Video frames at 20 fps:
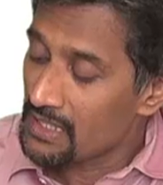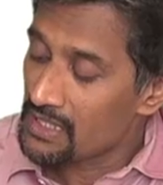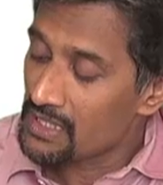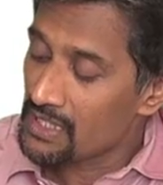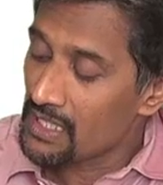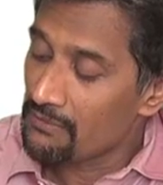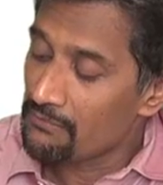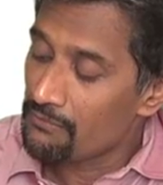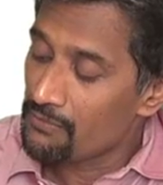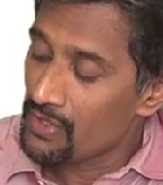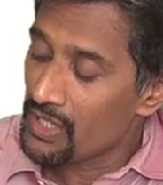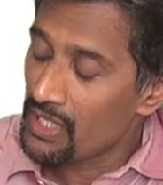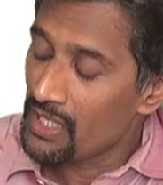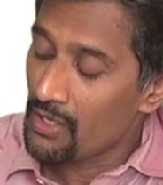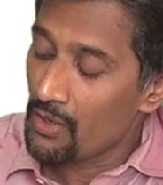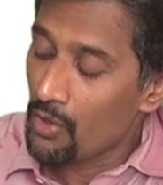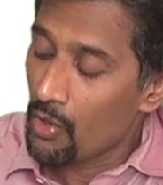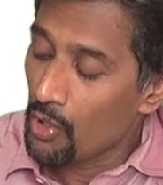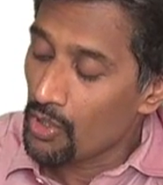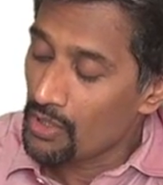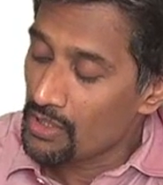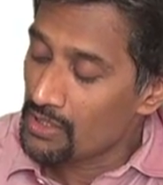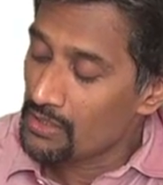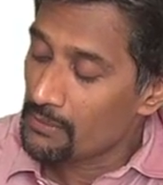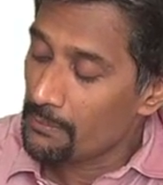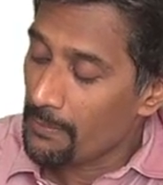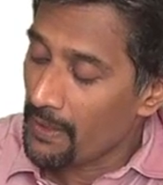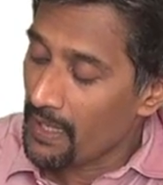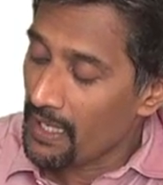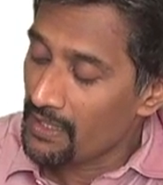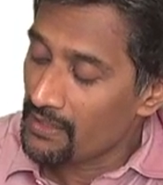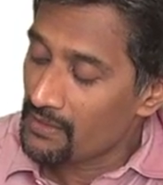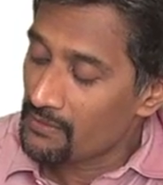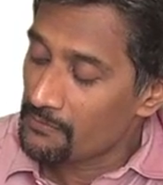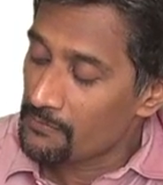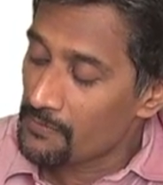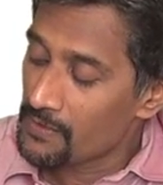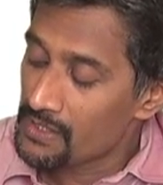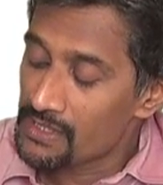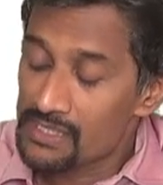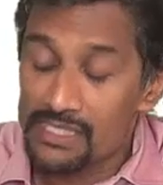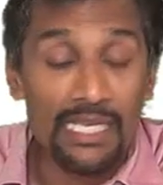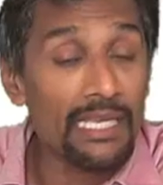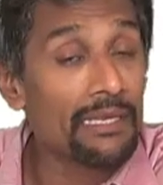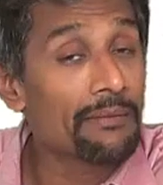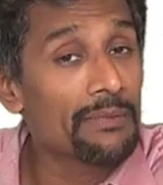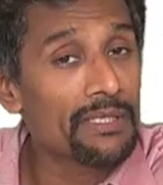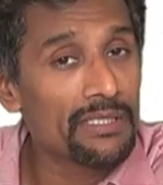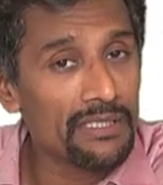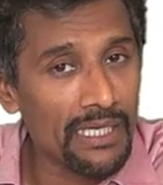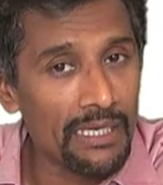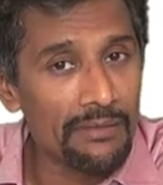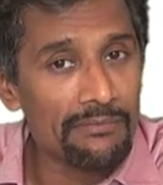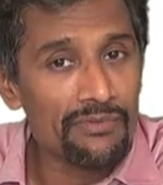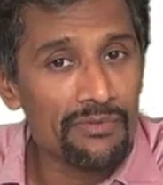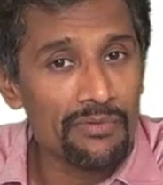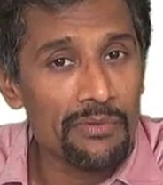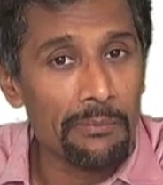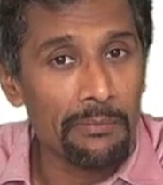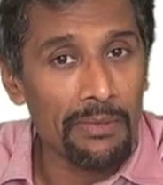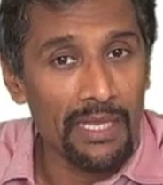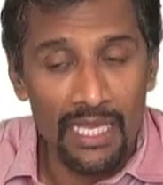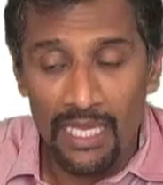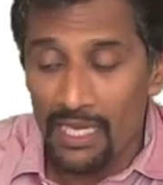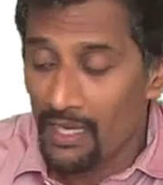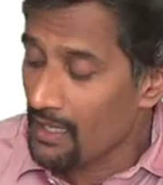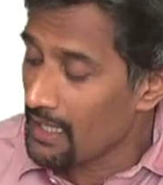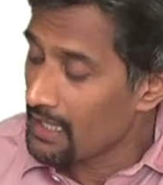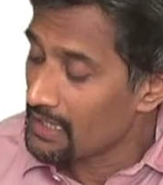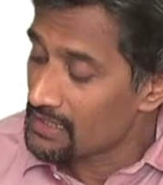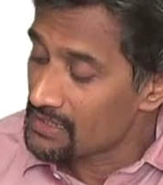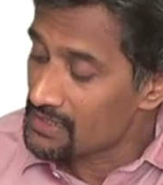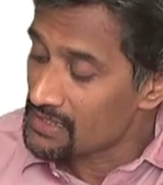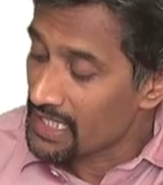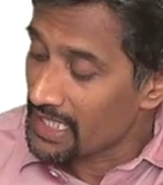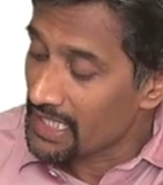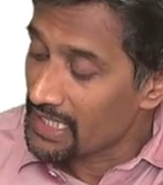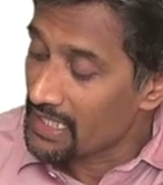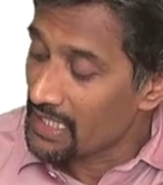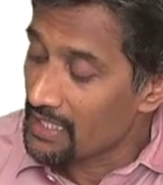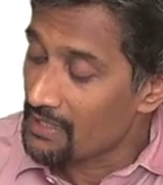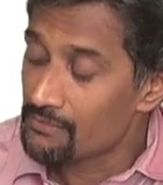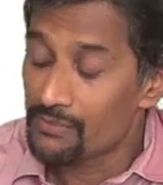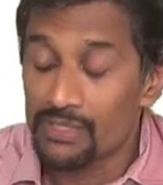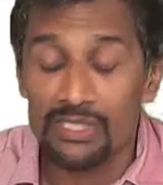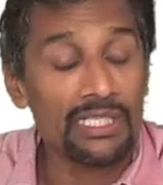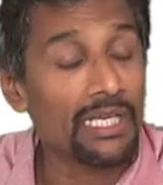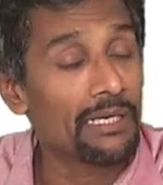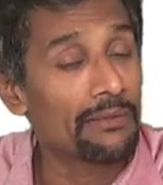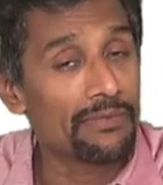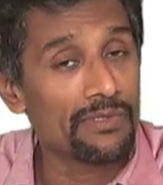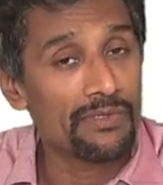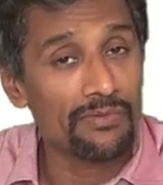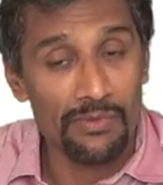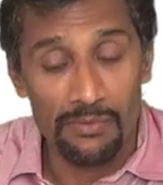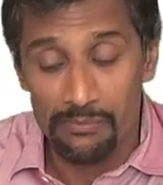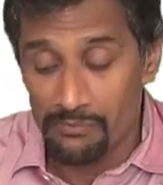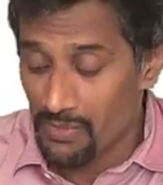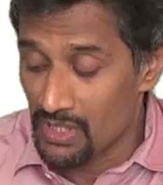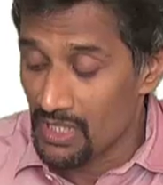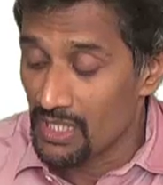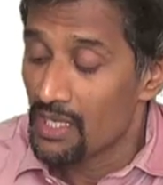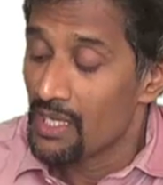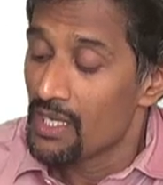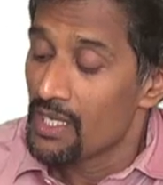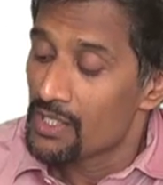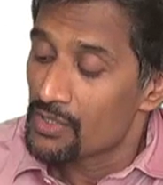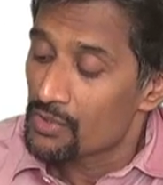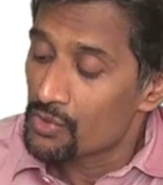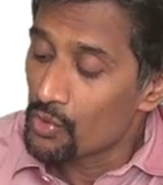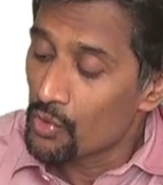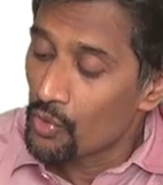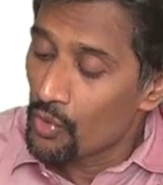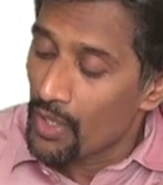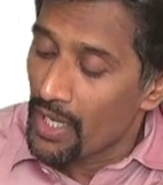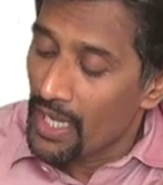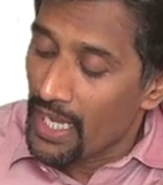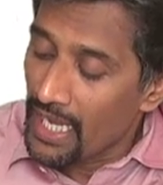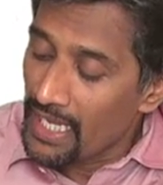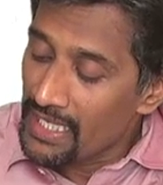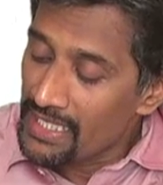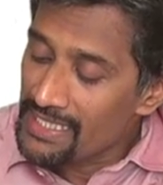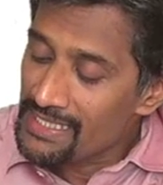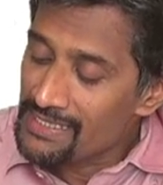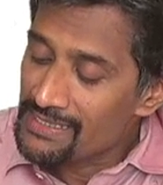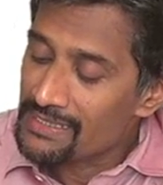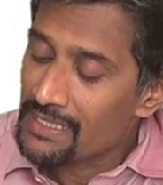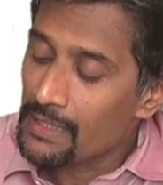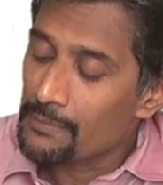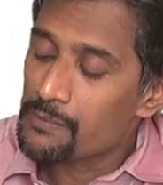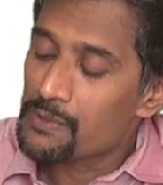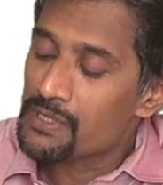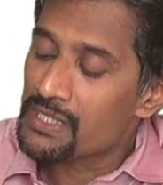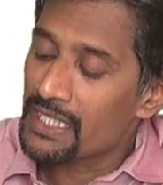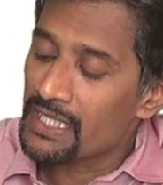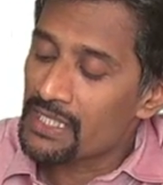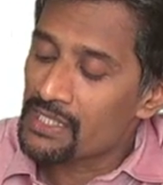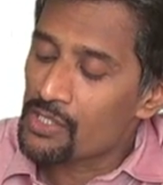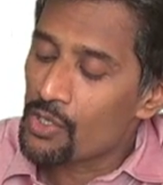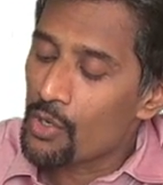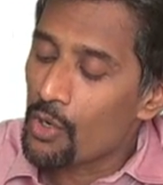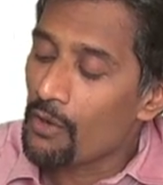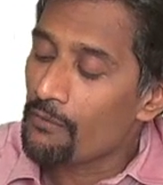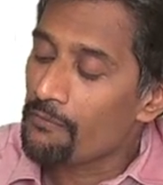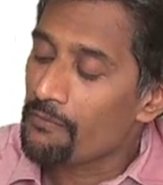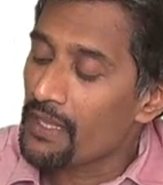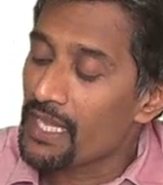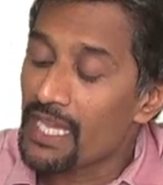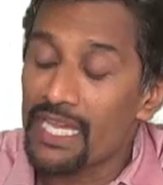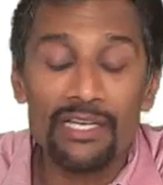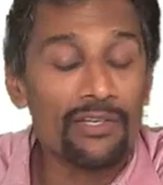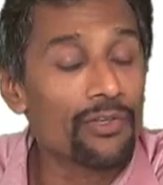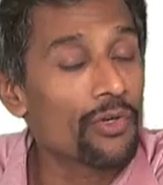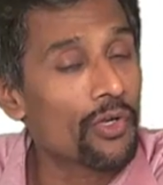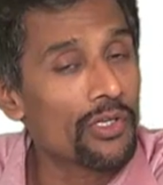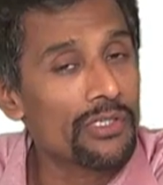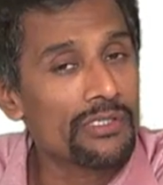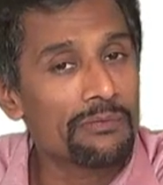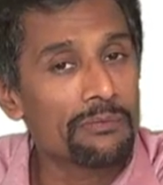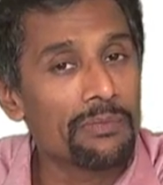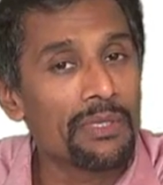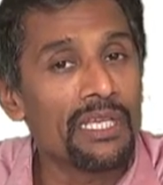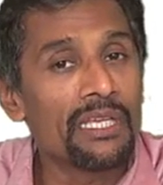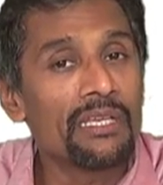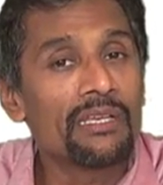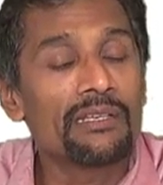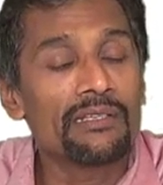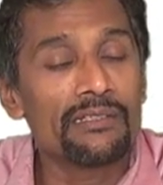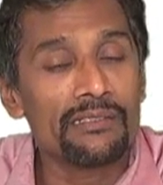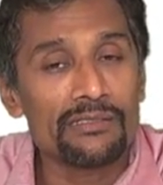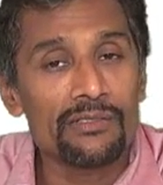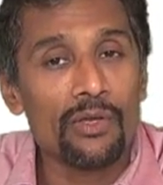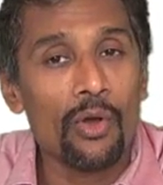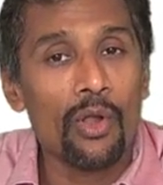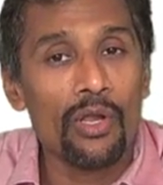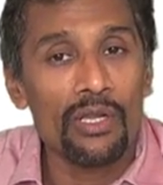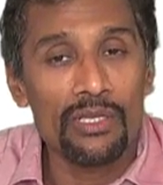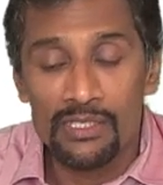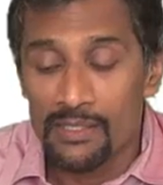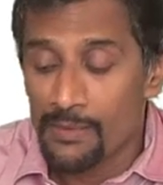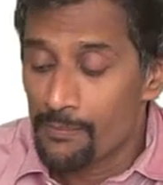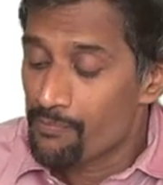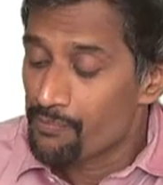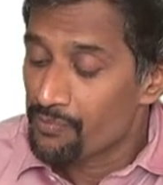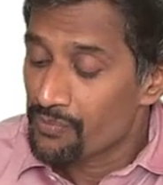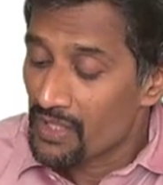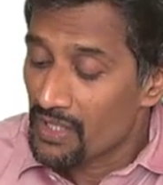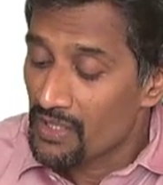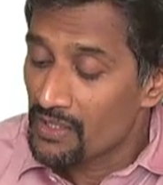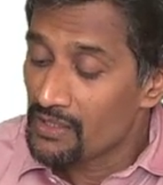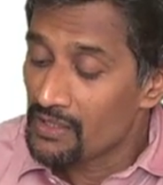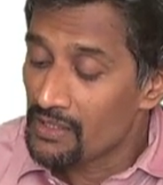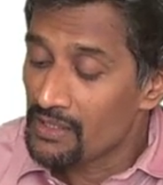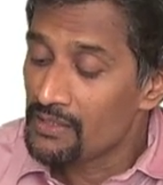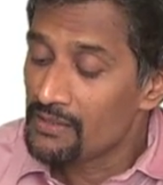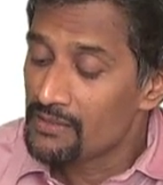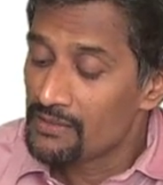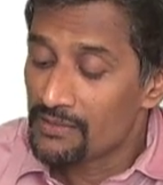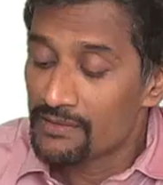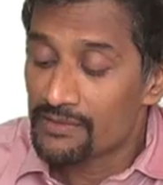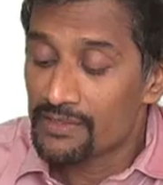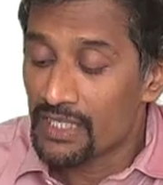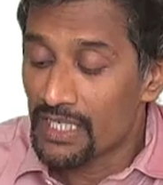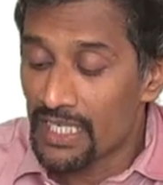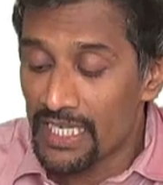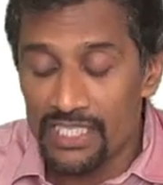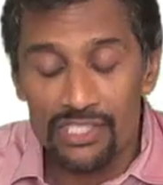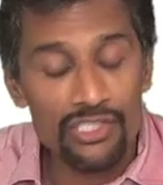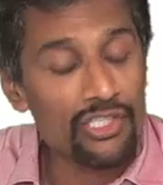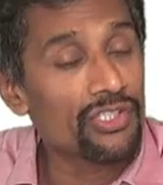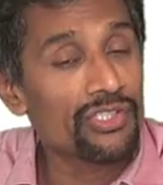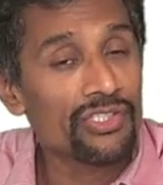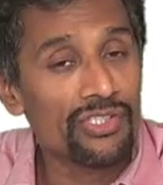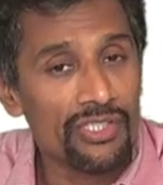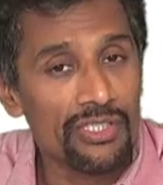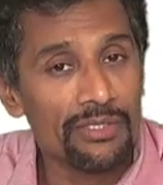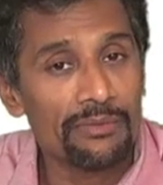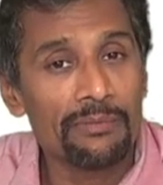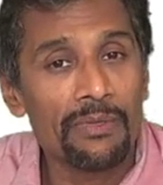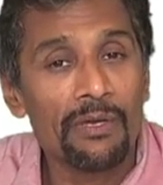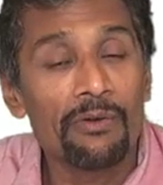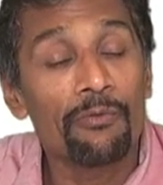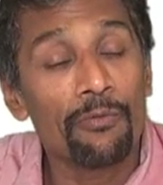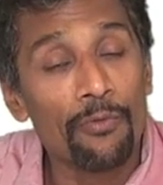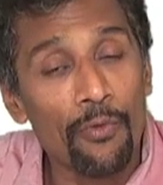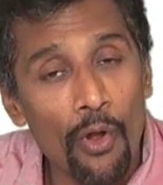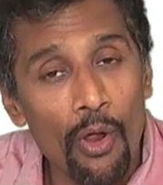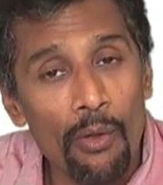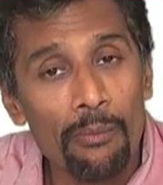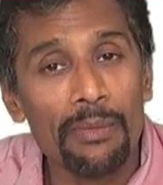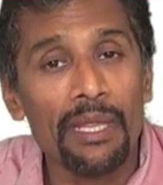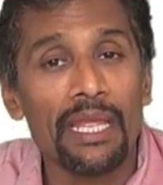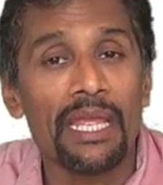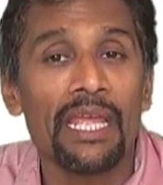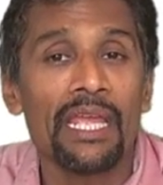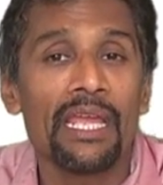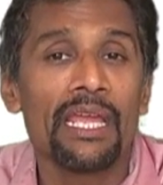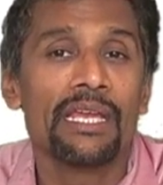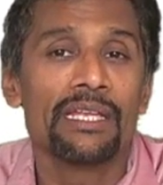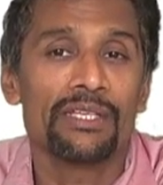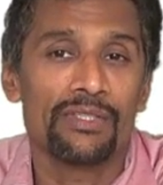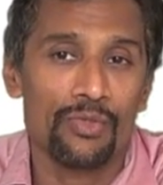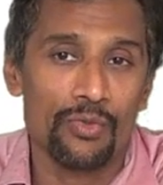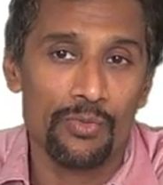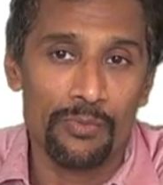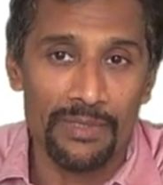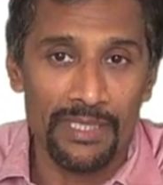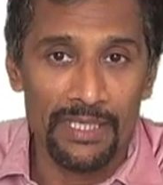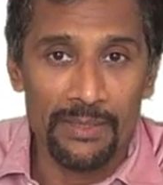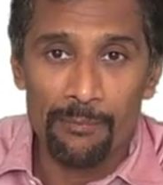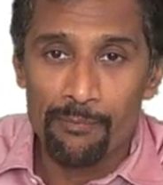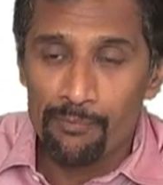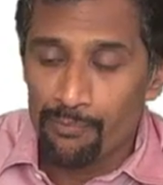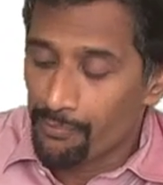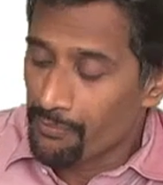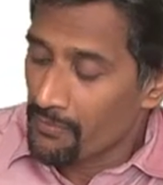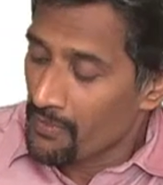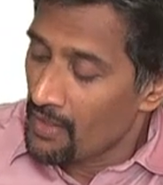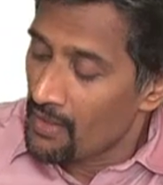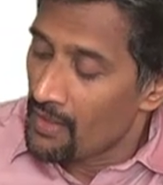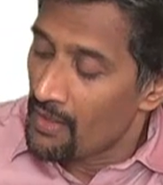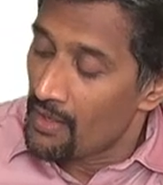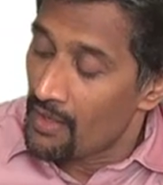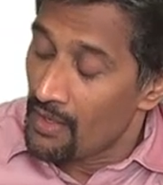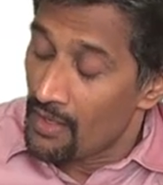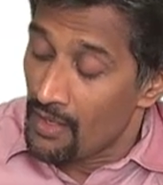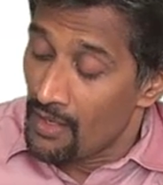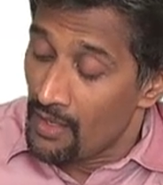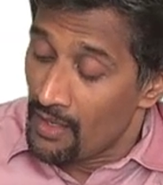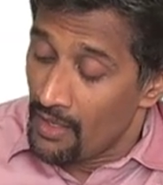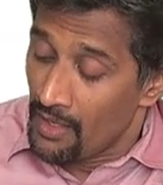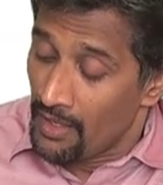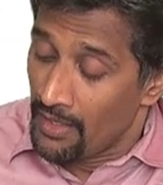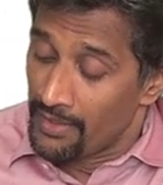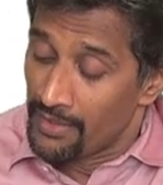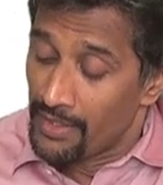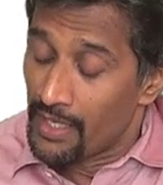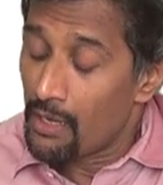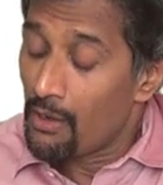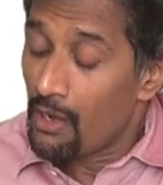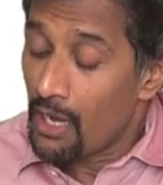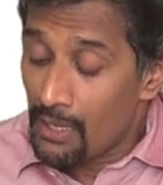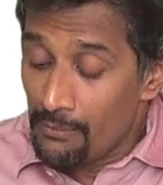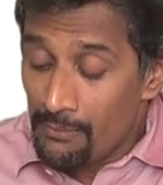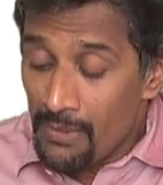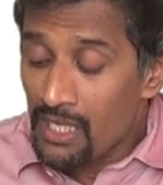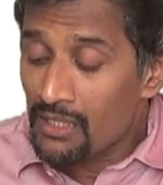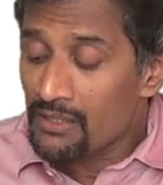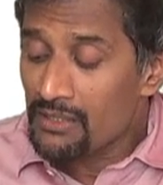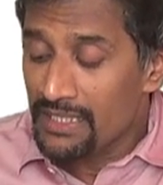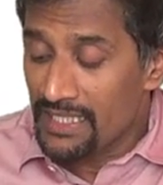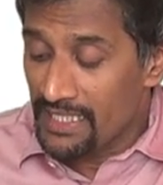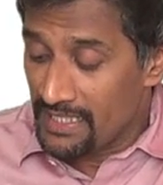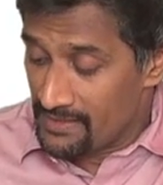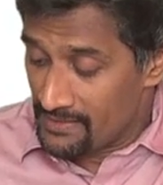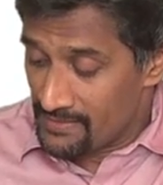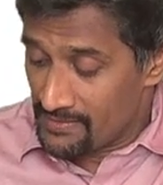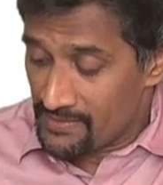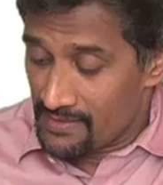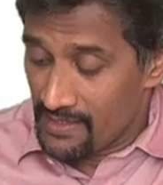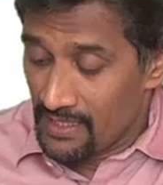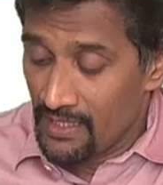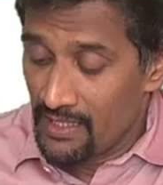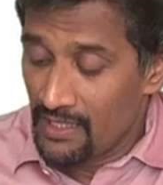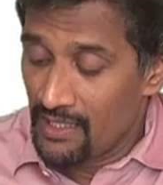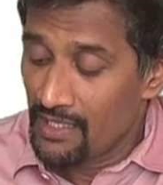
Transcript: that in every ordered pair, the first element comes from A and the second element comes from B. So any subset of A cross B is called a relationship from A to B. Now, among these,